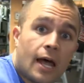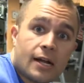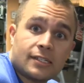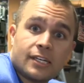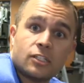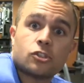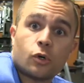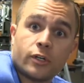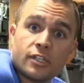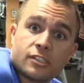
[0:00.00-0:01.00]
locked in
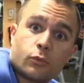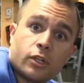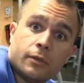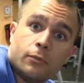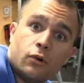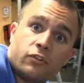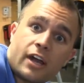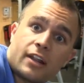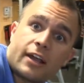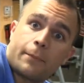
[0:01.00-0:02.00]
so it doesn't really move,
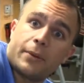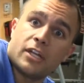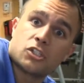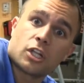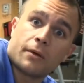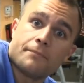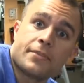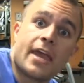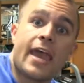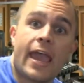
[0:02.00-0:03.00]
kind of like a pendulum.
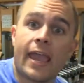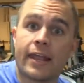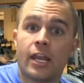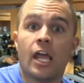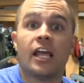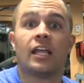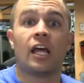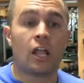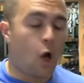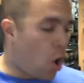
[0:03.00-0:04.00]
And
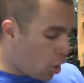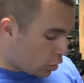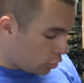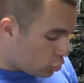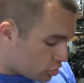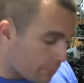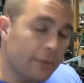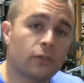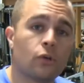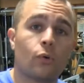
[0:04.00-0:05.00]
all you
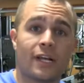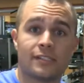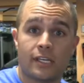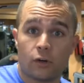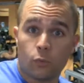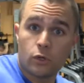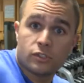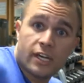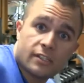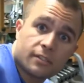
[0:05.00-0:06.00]
simply do when I said to
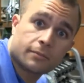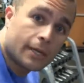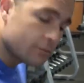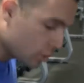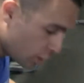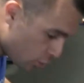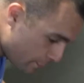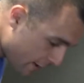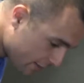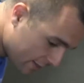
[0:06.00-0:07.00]
rotate it, sometimes you can go
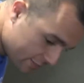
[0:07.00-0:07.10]
back